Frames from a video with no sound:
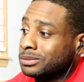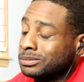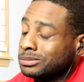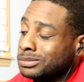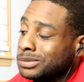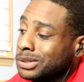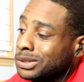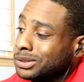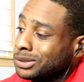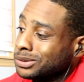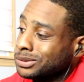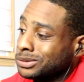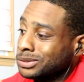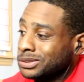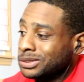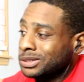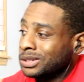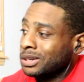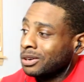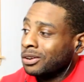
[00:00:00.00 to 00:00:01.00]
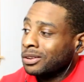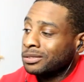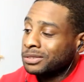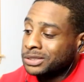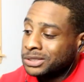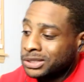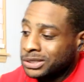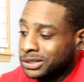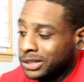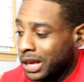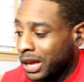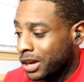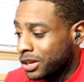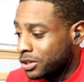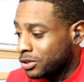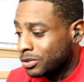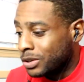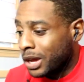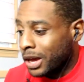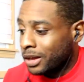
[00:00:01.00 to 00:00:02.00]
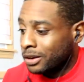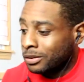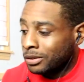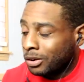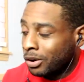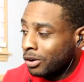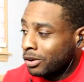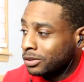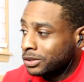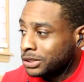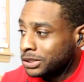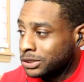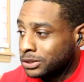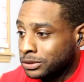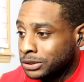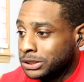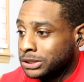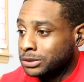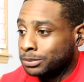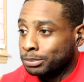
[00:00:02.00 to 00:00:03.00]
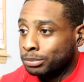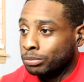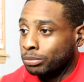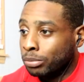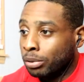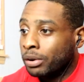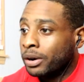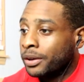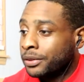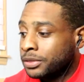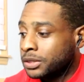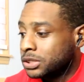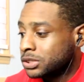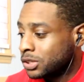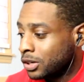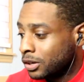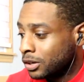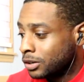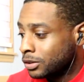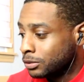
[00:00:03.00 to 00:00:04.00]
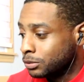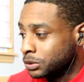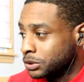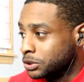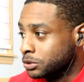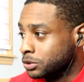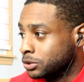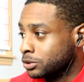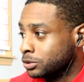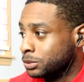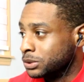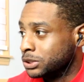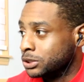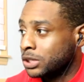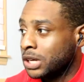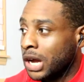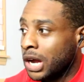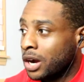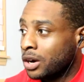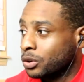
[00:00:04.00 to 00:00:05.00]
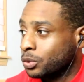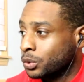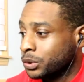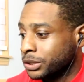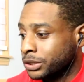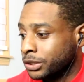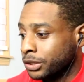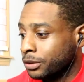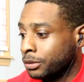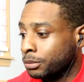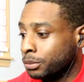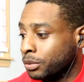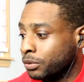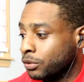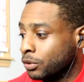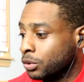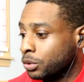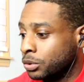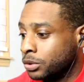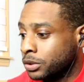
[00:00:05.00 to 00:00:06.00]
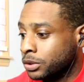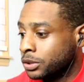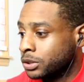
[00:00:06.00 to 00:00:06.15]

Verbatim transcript: Bro, all of a sudden now you got all this this breath to talk when you was too busy cowering before.